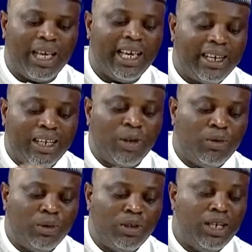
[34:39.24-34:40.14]
That's why
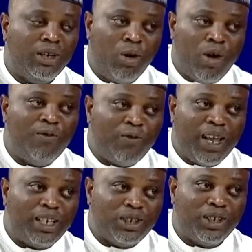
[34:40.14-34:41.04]
we will need low
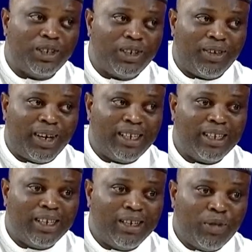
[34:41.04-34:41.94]
inflation, all right?
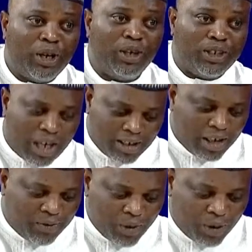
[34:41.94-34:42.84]
Because
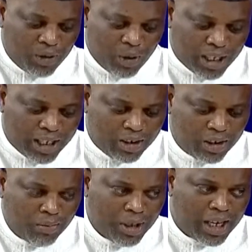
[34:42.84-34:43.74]
if your local
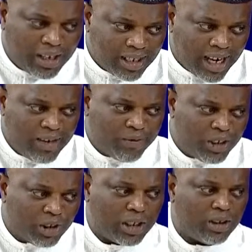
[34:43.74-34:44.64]
economy has high
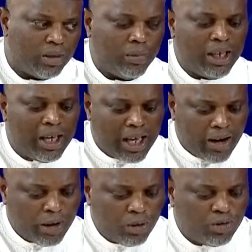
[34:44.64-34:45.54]
inflation economy,
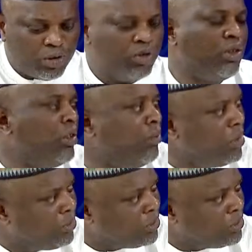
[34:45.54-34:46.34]
our goods will also not be able to